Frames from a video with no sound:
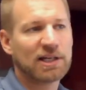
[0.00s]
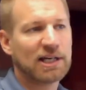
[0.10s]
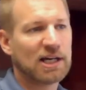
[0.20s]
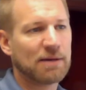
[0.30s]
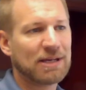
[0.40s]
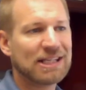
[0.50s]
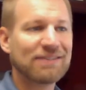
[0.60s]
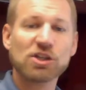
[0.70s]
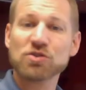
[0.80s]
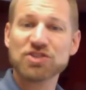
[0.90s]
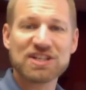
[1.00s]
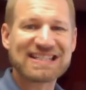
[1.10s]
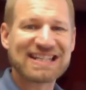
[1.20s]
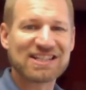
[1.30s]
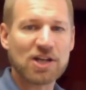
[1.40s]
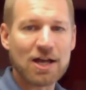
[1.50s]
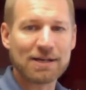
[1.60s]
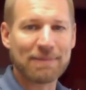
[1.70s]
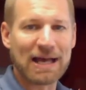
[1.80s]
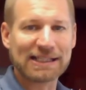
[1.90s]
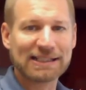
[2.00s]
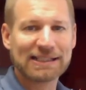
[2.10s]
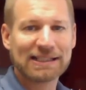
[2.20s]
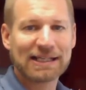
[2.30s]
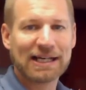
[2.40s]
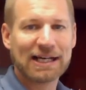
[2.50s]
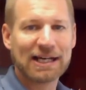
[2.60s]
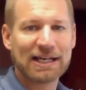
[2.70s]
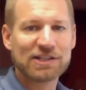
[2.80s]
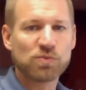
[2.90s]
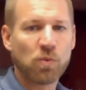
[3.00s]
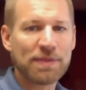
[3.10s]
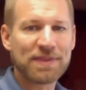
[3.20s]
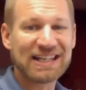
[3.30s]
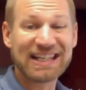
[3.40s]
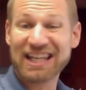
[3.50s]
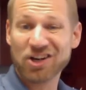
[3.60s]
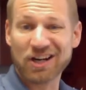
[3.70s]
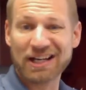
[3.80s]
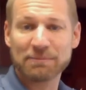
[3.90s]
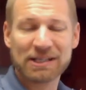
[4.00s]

And even though Jesus can talk about it, it's one thing to hear it.